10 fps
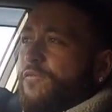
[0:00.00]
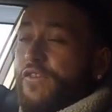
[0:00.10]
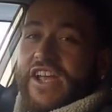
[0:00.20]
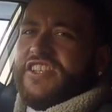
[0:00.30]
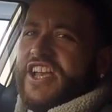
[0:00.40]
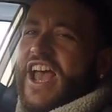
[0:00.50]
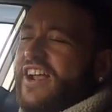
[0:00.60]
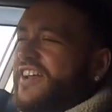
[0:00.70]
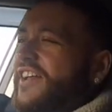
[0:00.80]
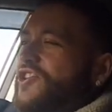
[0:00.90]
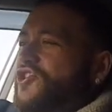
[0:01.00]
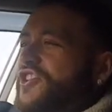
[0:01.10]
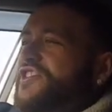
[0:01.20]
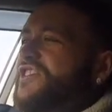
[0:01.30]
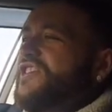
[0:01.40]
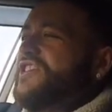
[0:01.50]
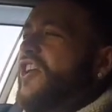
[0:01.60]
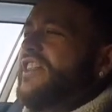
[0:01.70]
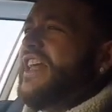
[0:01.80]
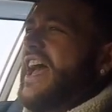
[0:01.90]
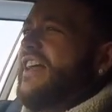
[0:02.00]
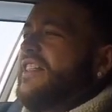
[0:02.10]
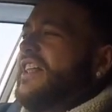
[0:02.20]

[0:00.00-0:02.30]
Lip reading: VTEC just at the side there,